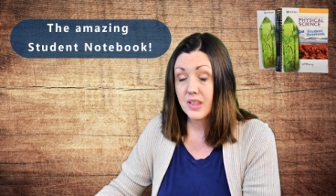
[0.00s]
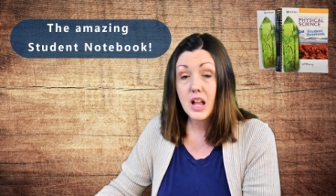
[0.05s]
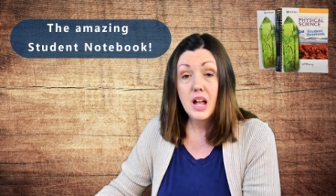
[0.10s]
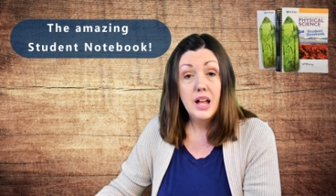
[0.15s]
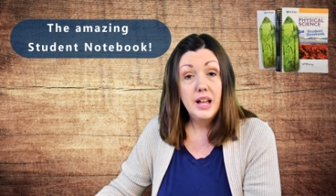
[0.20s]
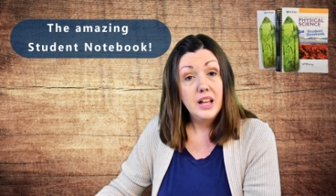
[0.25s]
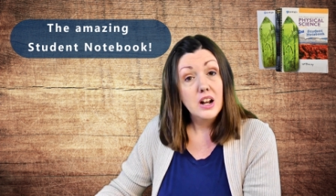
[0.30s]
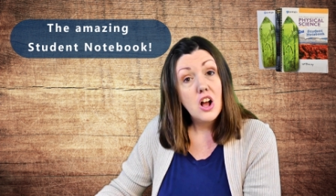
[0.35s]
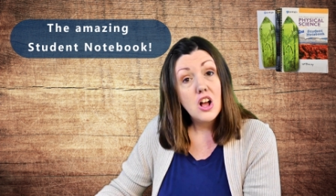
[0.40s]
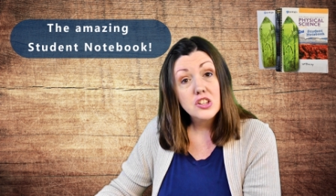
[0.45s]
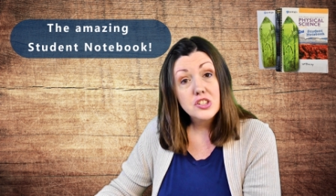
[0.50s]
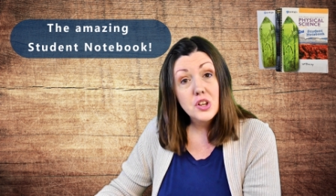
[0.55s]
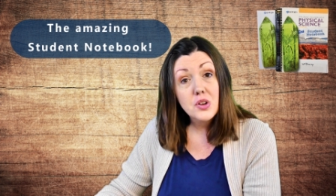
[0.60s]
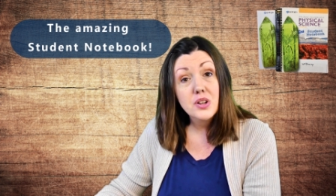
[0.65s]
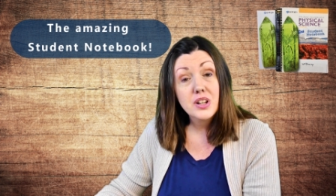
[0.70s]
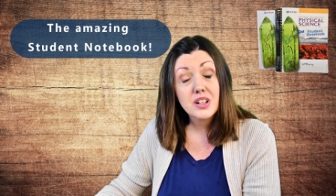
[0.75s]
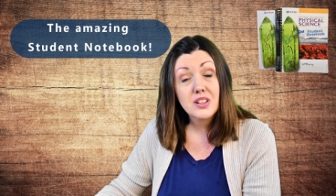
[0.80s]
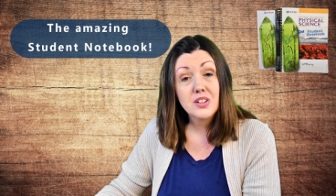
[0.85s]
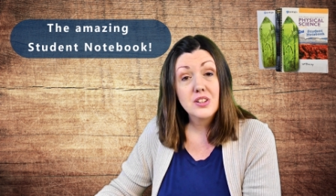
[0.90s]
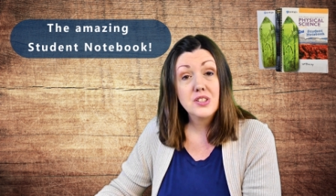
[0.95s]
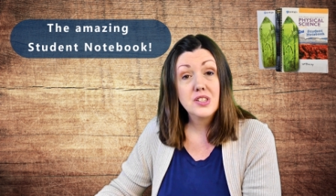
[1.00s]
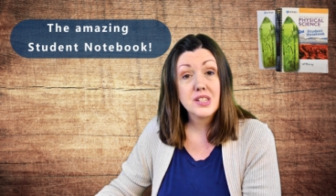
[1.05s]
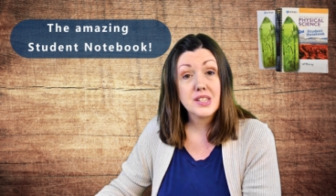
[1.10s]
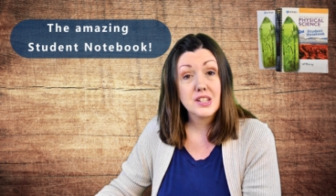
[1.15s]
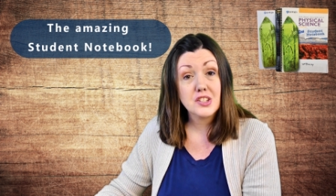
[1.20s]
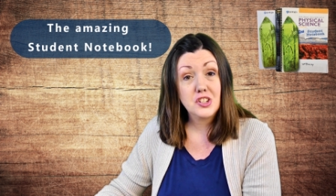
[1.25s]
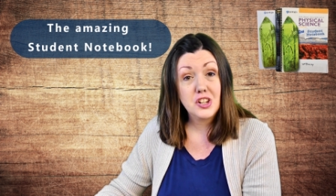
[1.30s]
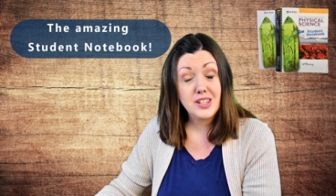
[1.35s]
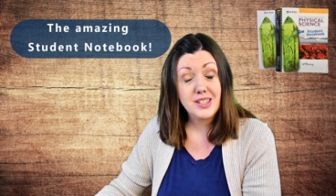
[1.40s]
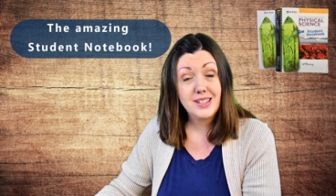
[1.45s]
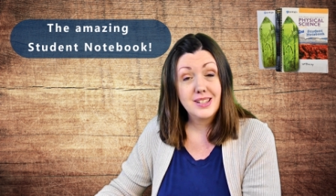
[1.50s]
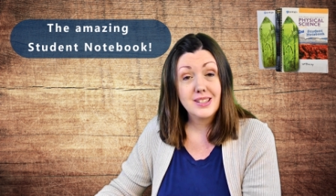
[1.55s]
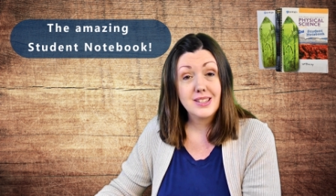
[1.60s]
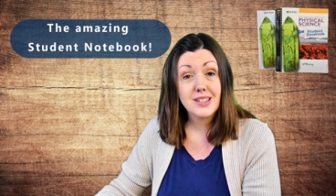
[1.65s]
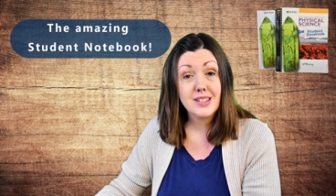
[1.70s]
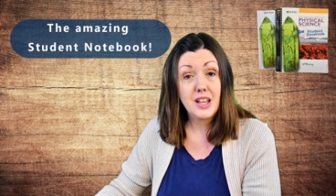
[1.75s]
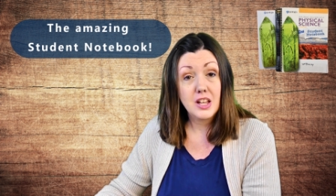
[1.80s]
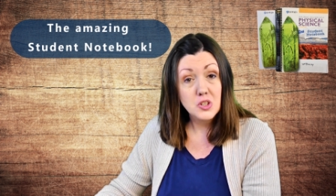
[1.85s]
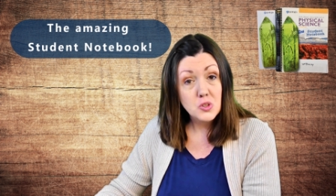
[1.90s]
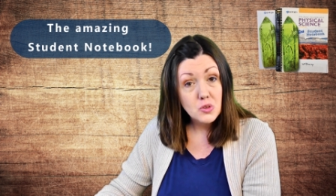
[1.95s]
It also includes a suggested
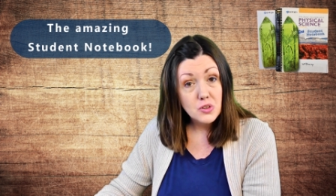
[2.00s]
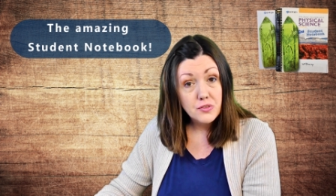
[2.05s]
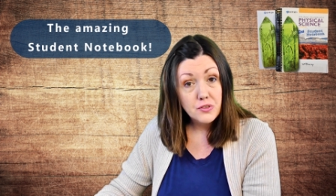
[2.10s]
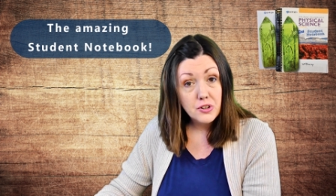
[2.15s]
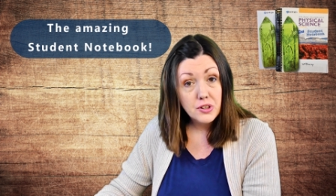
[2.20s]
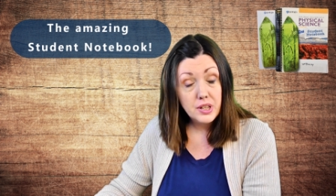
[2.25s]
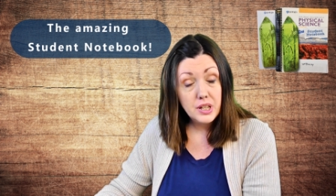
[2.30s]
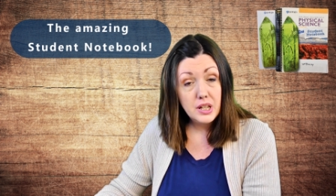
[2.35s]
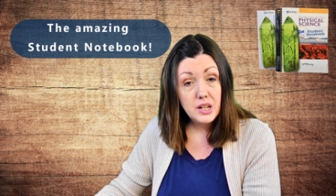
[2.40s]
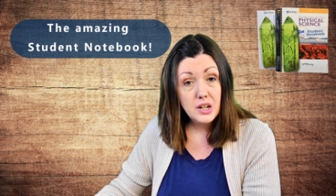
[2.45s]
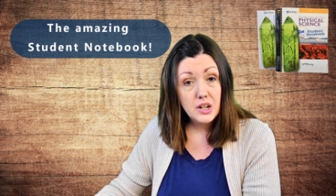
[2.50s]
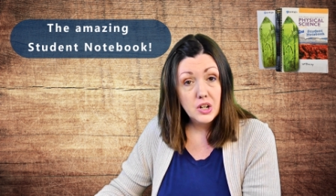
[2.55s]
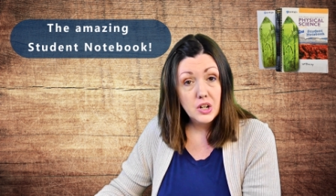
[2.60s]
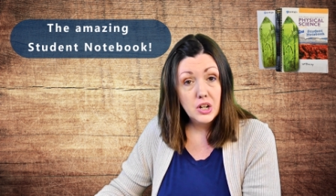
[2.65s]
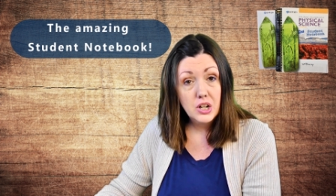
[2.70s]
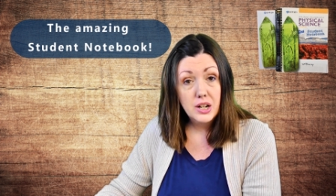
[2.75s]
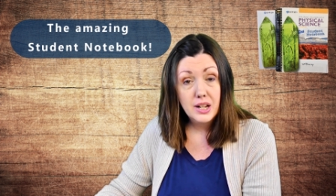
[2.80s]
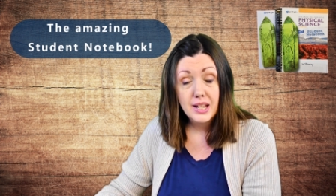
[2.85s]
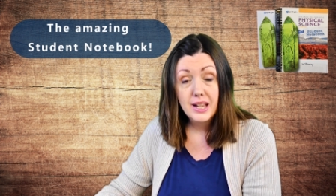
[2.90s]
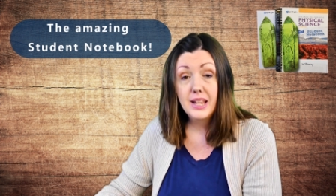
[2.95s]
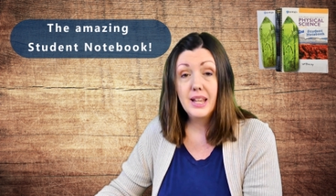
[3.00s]
schedule for the year.